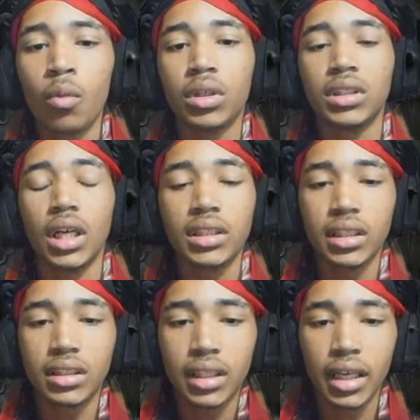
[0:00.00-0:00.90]
with such
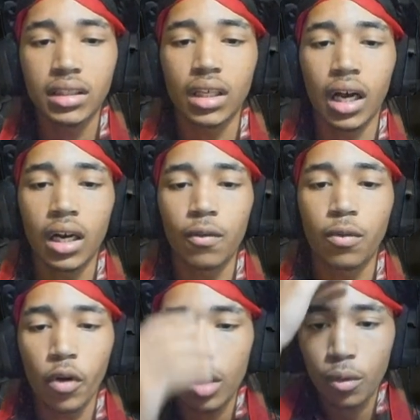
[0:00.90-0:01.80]
intense,
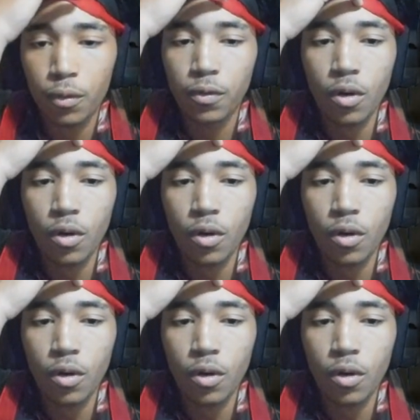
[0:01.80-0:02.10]
unavoidable